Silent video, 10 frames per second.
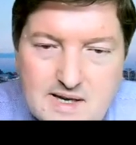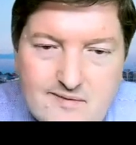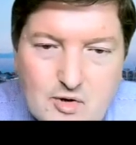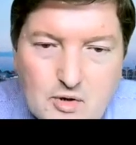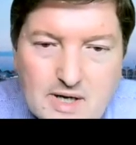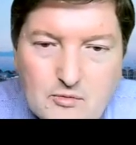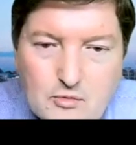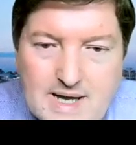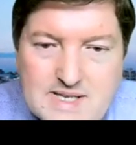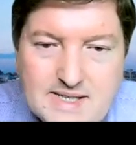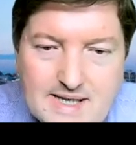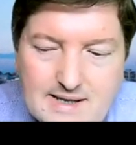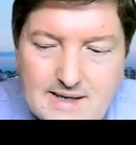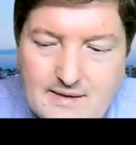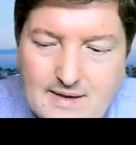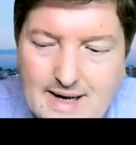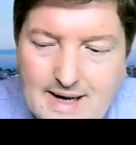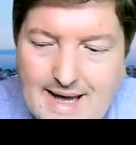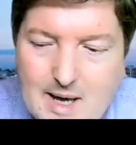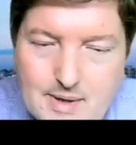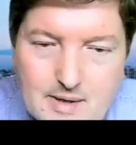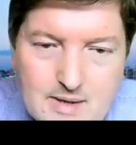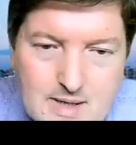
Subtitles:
If you're kind of writing in a lab, but